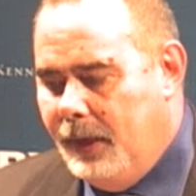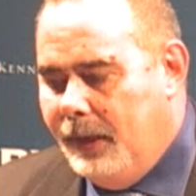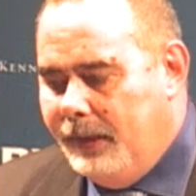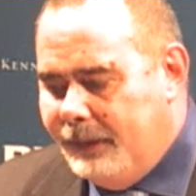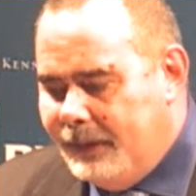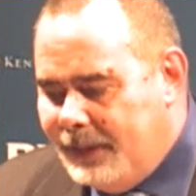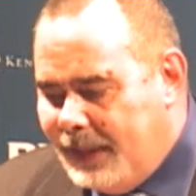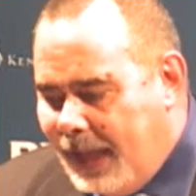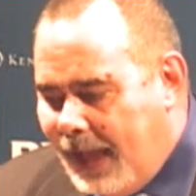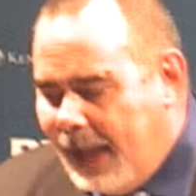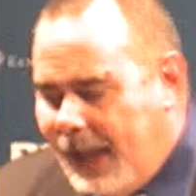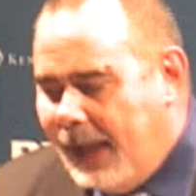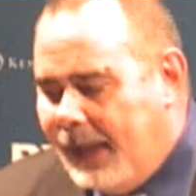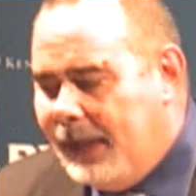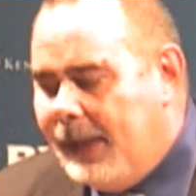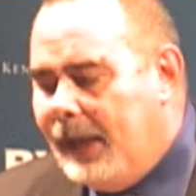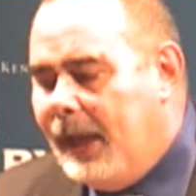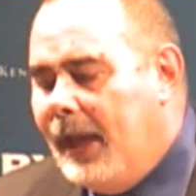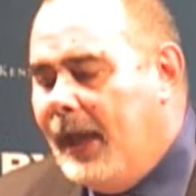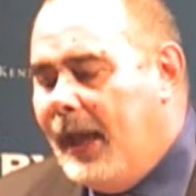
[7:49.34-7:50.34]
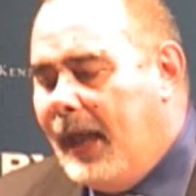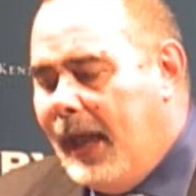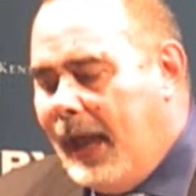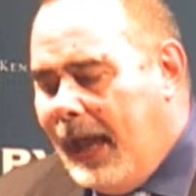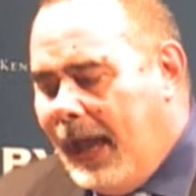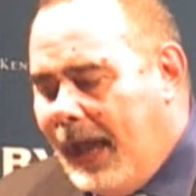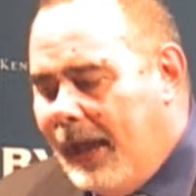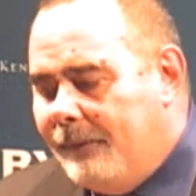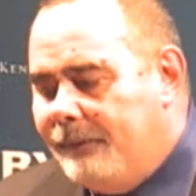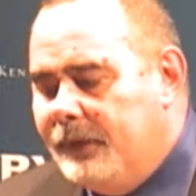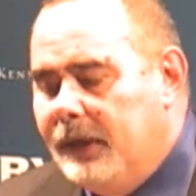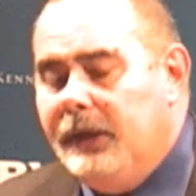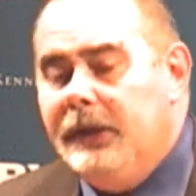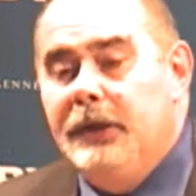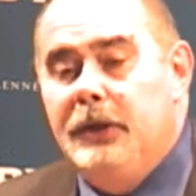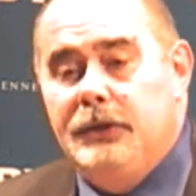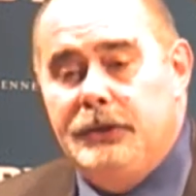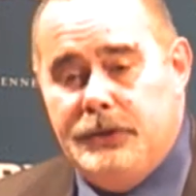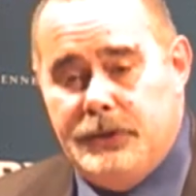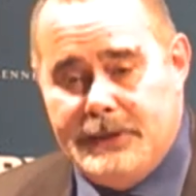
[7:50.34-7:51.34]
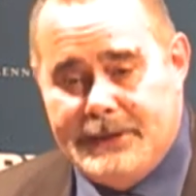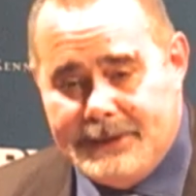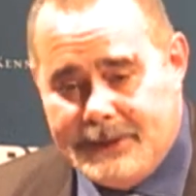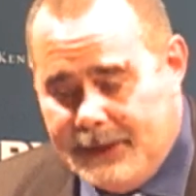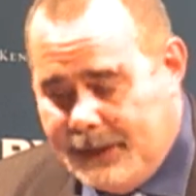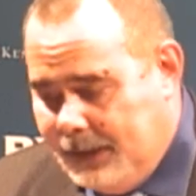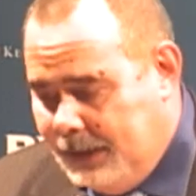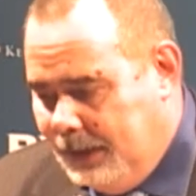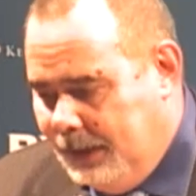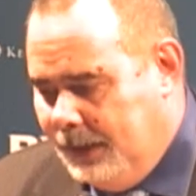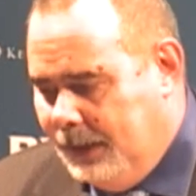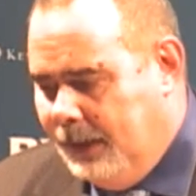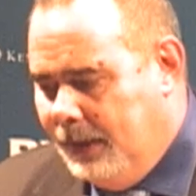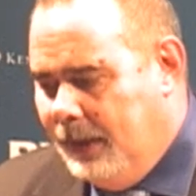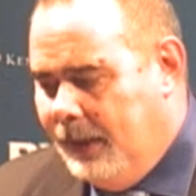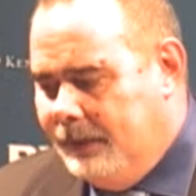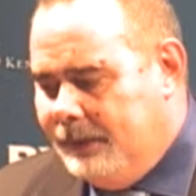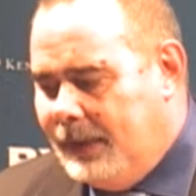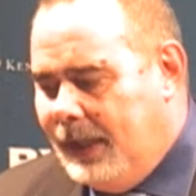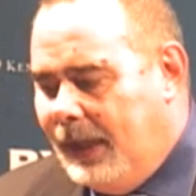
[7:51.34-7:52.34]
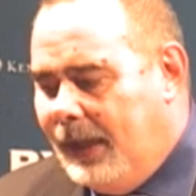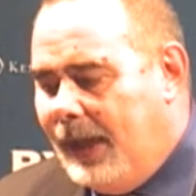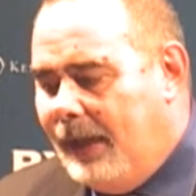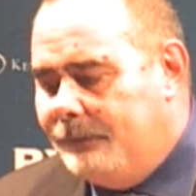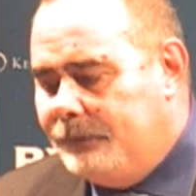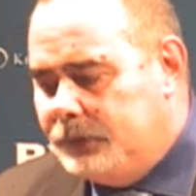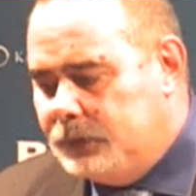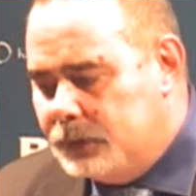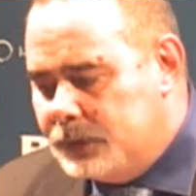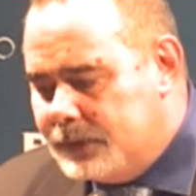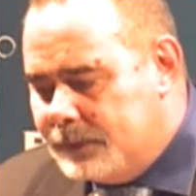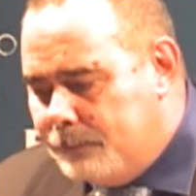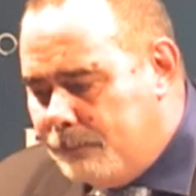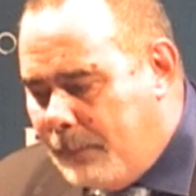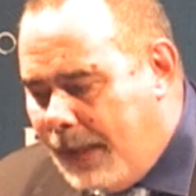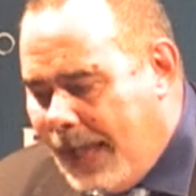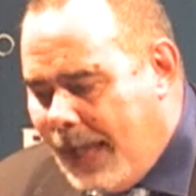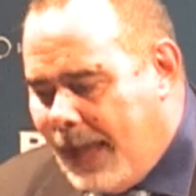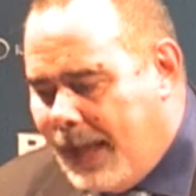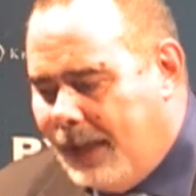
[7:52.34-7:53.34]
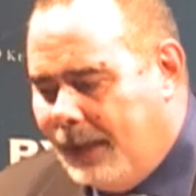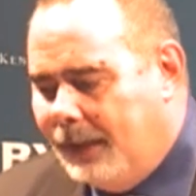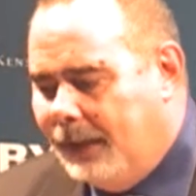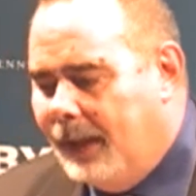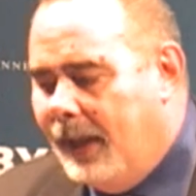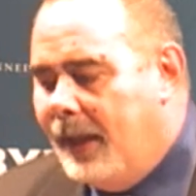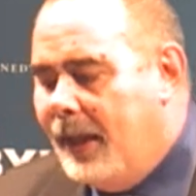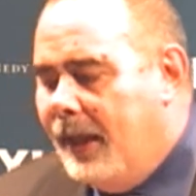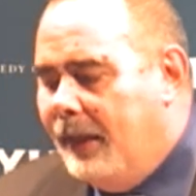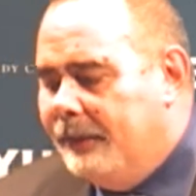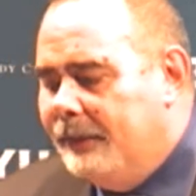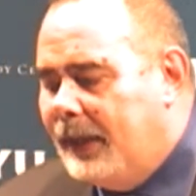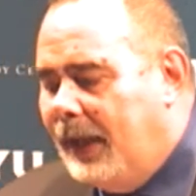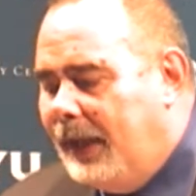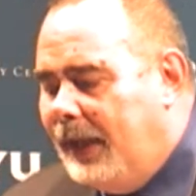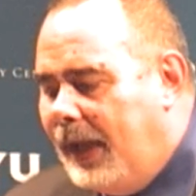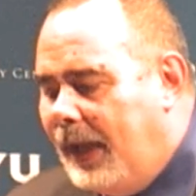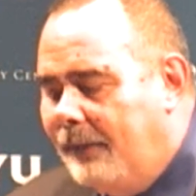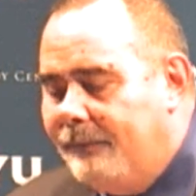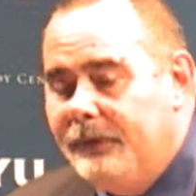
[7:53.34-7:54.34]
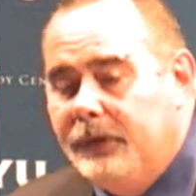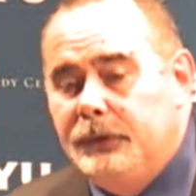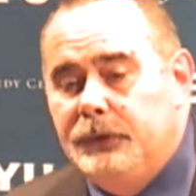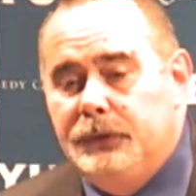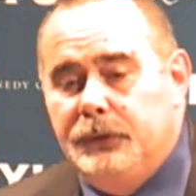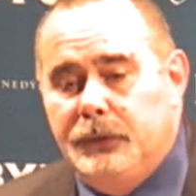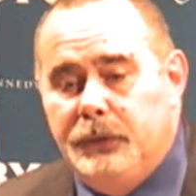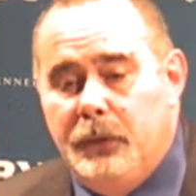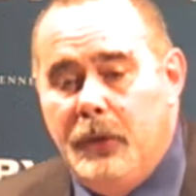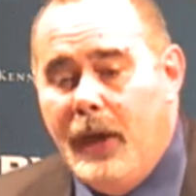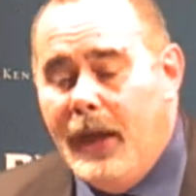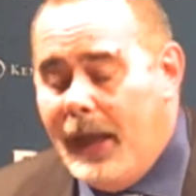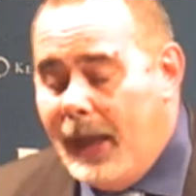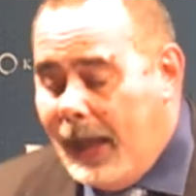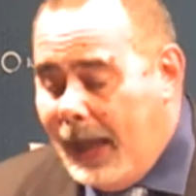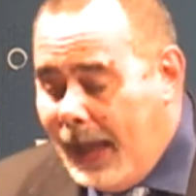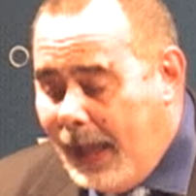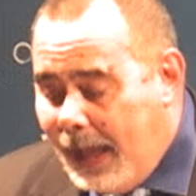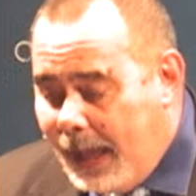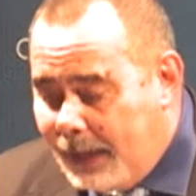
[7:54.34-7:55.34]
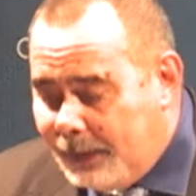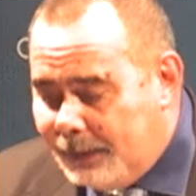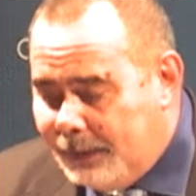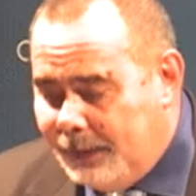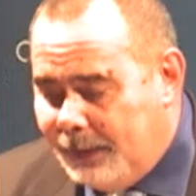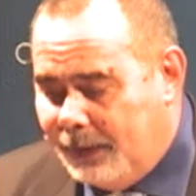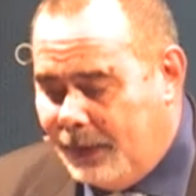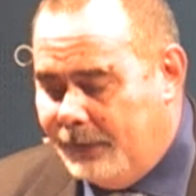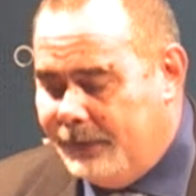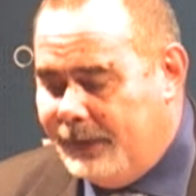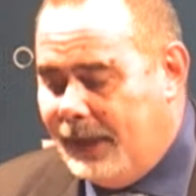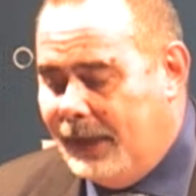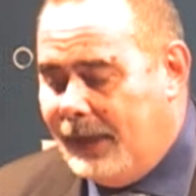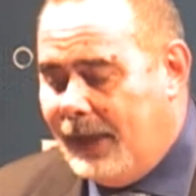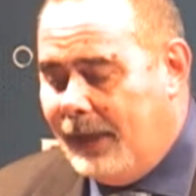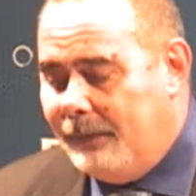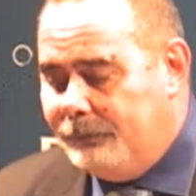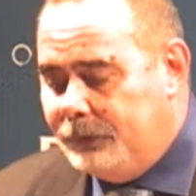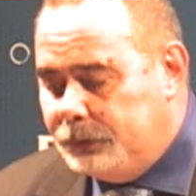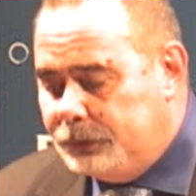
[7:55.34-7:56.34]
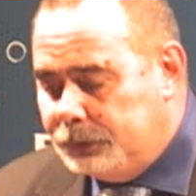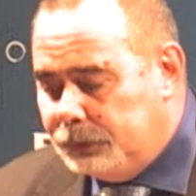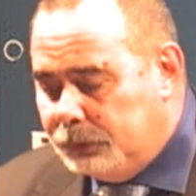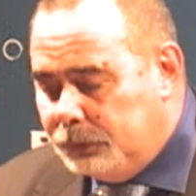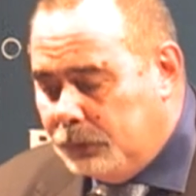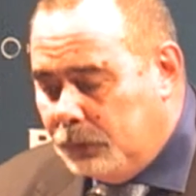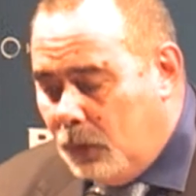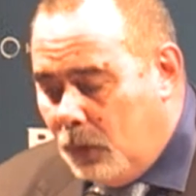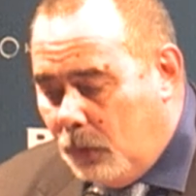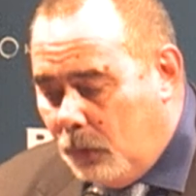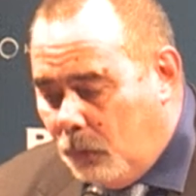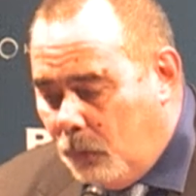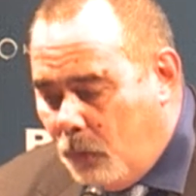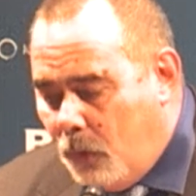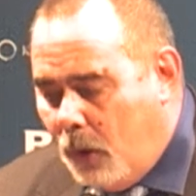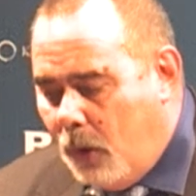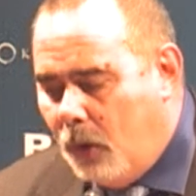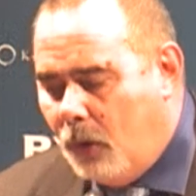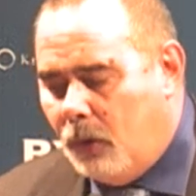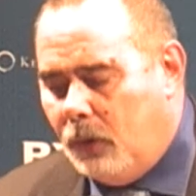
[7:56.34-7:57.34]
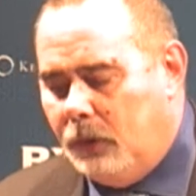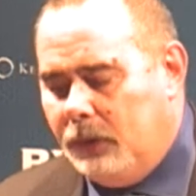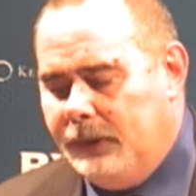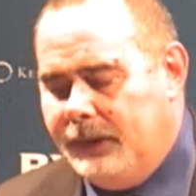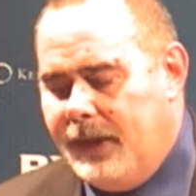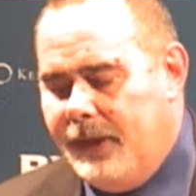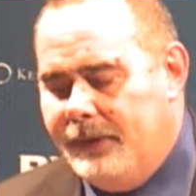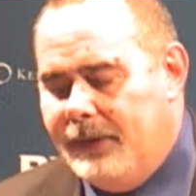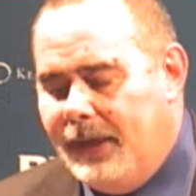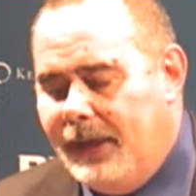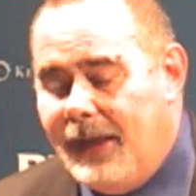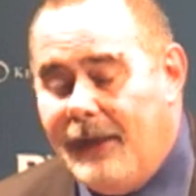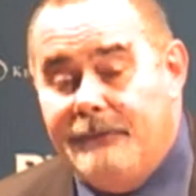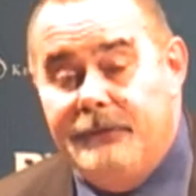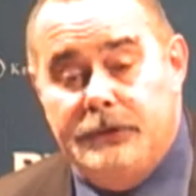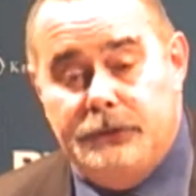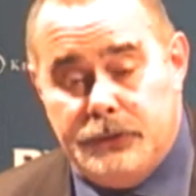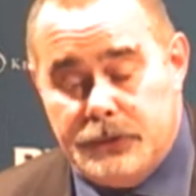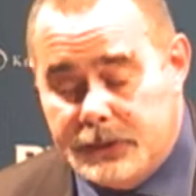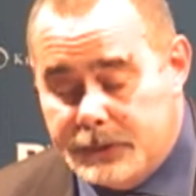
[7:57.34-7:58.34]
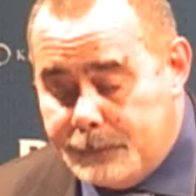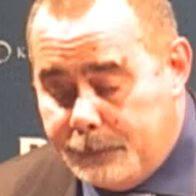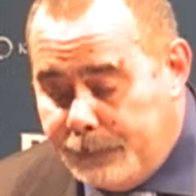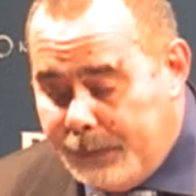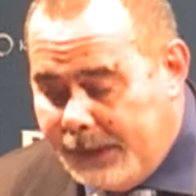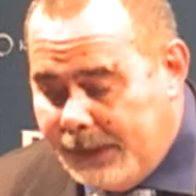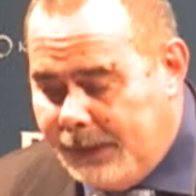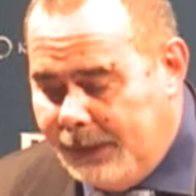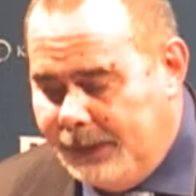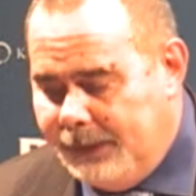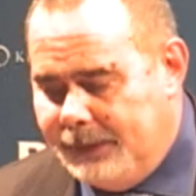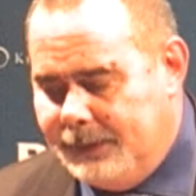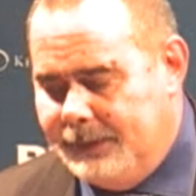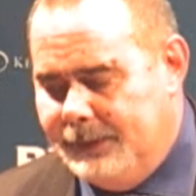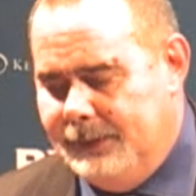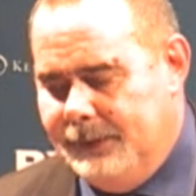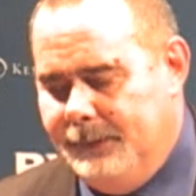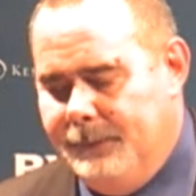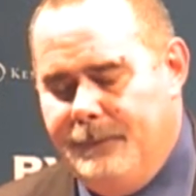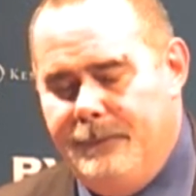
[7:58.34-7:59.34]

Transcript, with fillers: They have to see, they have to smell, they have to handle, they have to walk, they have to speak.